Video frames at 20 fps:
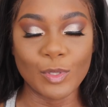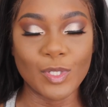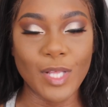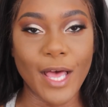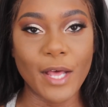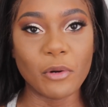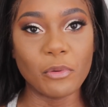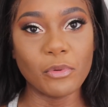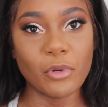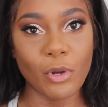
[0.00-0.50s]
So
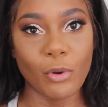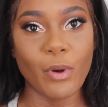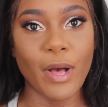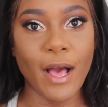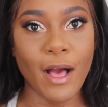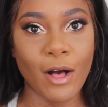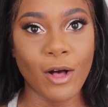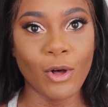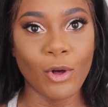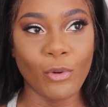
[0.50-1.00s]
I don't know
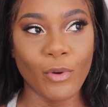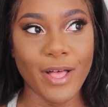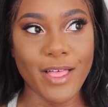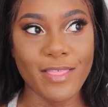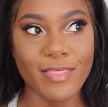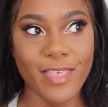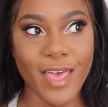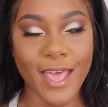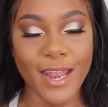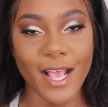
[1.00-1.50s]
how
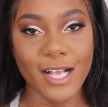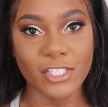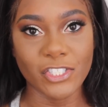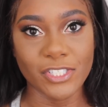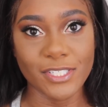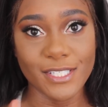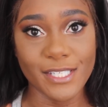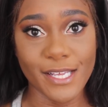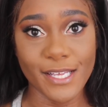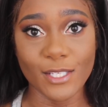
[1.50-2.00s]
that
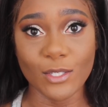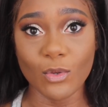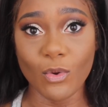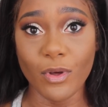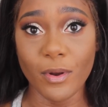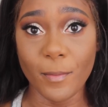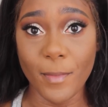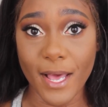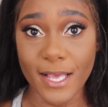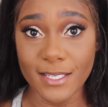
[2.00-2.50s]
actually tests
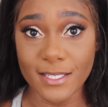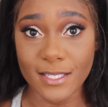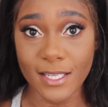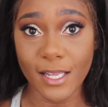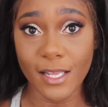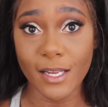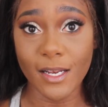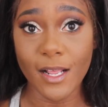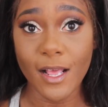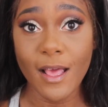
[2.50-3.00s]
on my
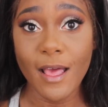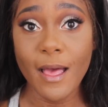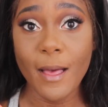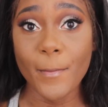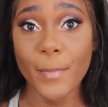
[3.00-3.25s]
skin,